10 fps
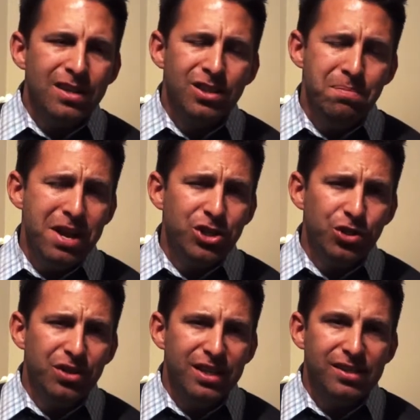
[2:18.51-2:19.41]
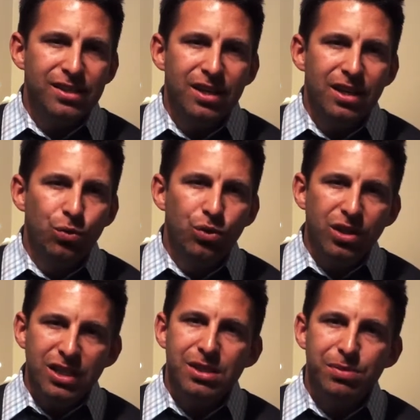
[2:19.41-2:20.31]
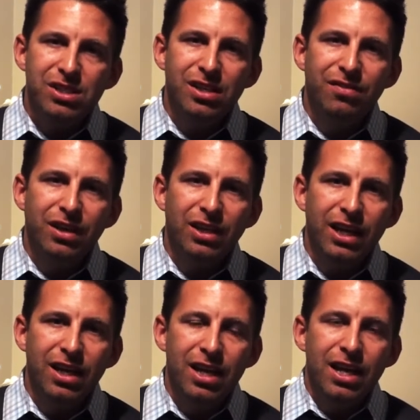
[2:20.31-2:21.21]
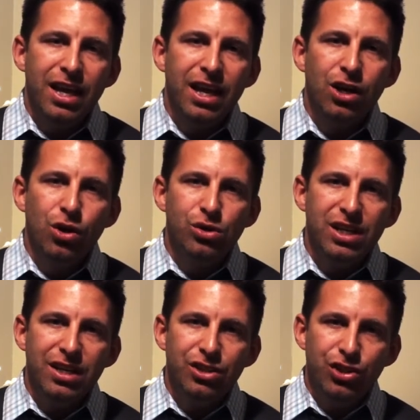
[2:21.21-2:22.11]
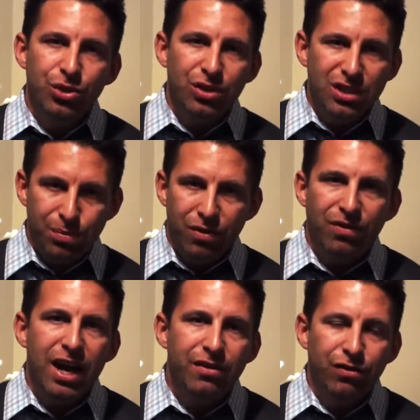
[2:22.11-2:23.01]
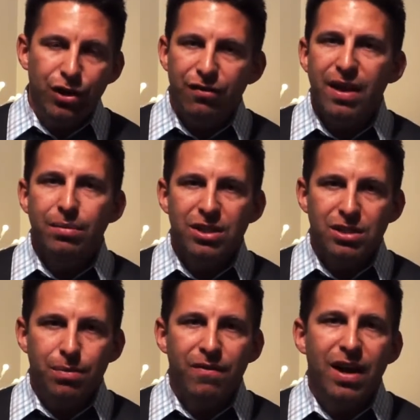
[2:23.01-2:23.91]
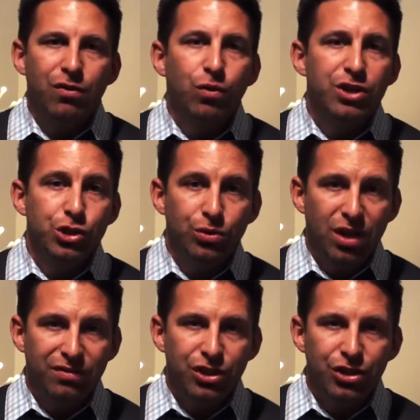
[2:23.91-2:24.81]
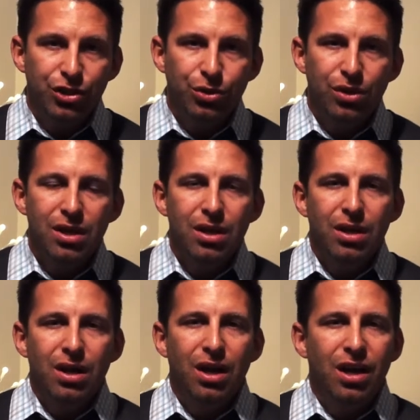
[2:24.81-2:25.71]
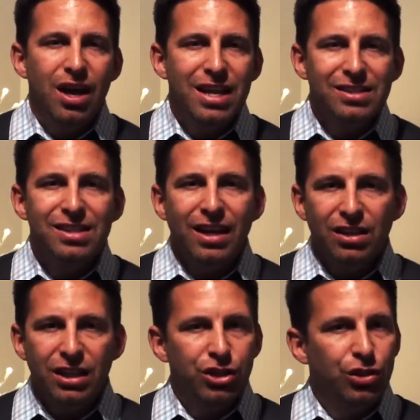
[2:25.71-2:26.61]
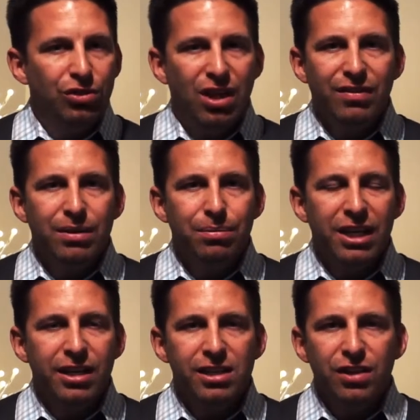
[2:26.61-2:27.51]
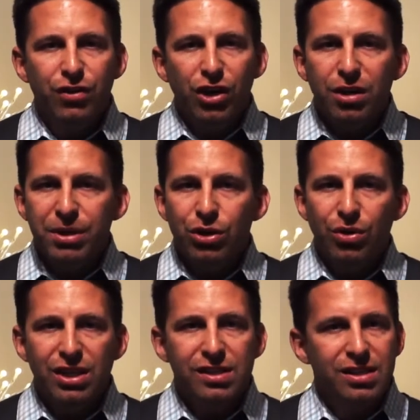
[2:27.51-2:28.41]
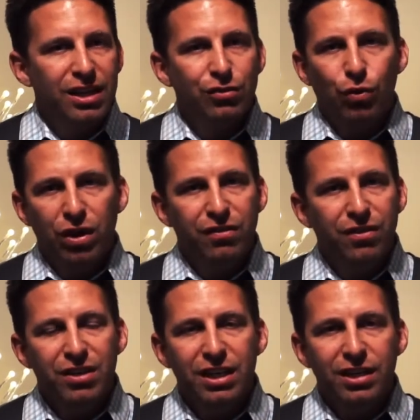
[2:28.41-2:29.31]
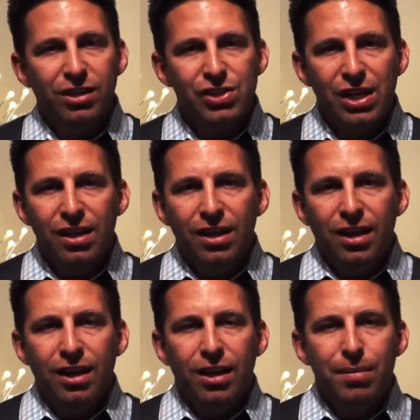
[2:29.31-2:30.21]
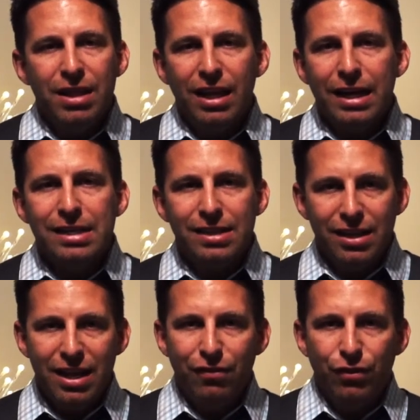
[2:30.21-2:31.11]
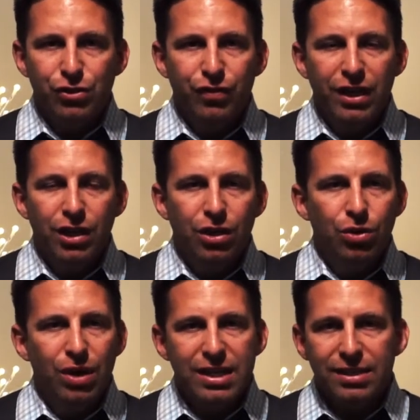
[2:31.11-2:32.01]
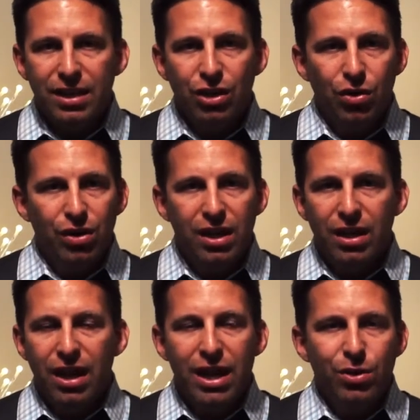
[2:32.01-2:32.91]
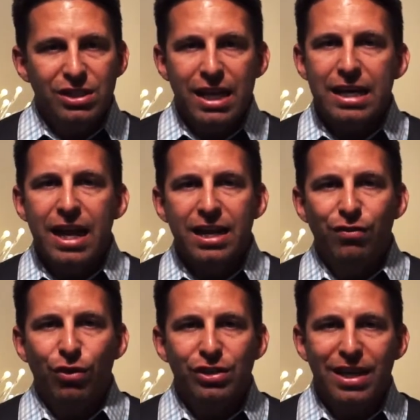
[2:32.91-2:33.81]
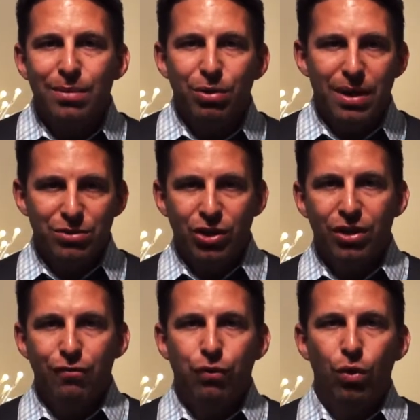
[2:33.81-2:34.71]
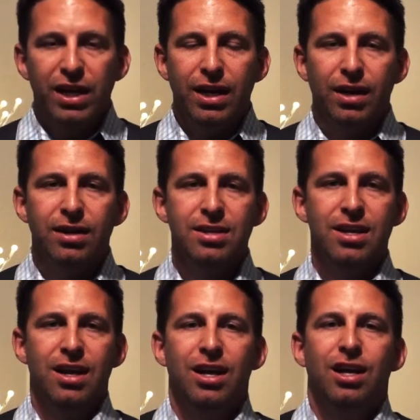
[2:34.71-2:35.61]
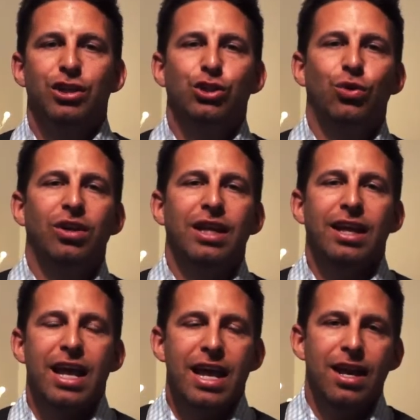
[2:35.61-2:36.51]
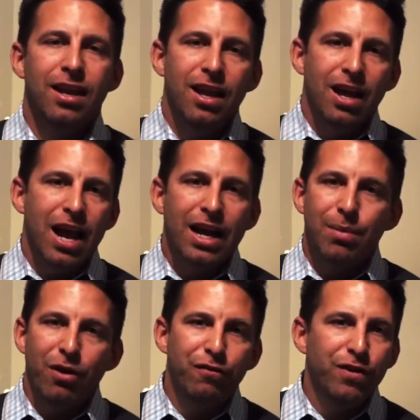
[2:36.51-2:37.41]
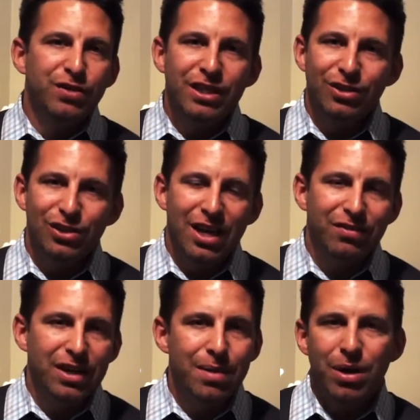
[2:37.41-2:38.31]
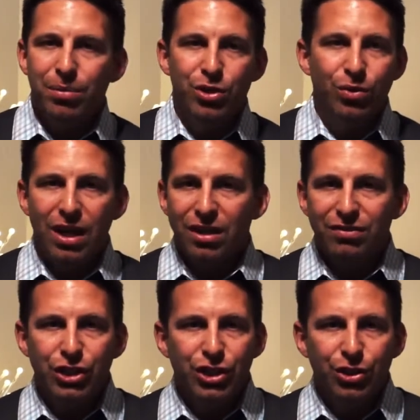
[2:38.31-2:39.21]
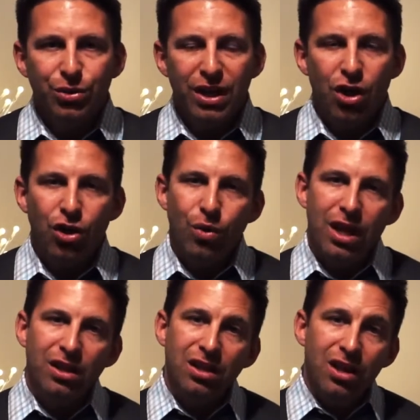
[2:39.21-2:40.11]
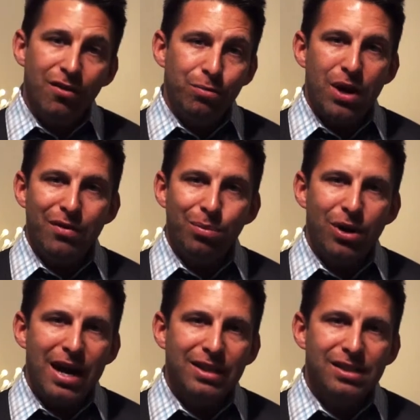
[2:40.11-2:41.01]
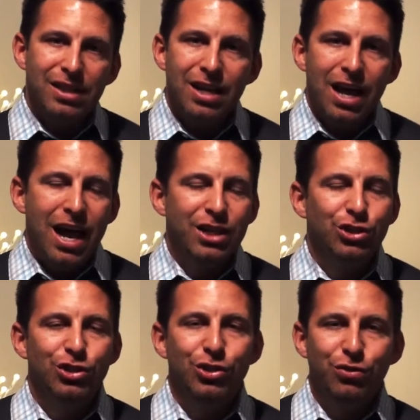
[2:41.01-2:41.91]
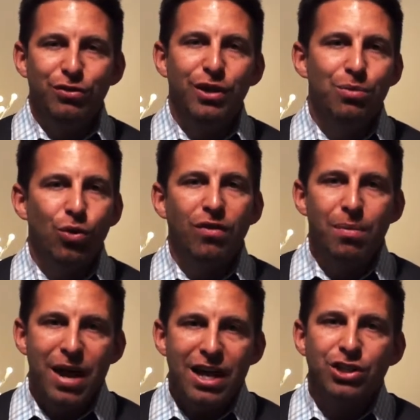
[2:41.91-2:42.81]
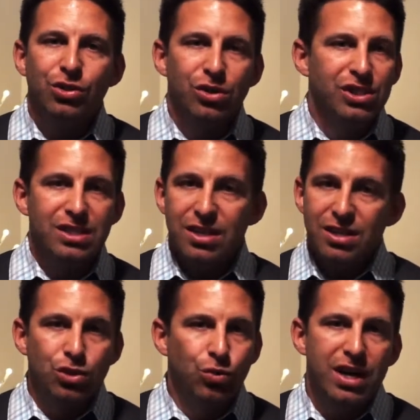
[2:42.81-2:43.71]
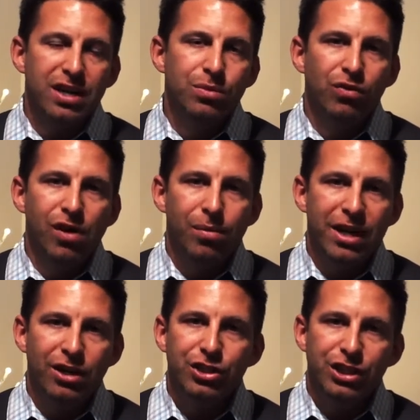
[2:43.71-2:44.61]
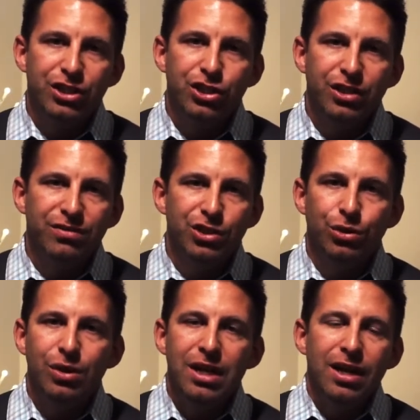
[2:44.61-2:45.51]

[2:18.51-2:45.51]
To measure this really specifically, it goes into, does it provide for your family? Does it provide for what you love to do? And secondly, do you love it? Because if you're going to be doing this the next 40, 50 years, and like I said in that first video, I said, you know, I always take 90 for example. I'm turning 40 here shortly, and I got about 50 years left, and I better be doing what I love to do. And although I love private practice, I do feel more of a passion towards this, and this is where I need to move all my energy and shift to,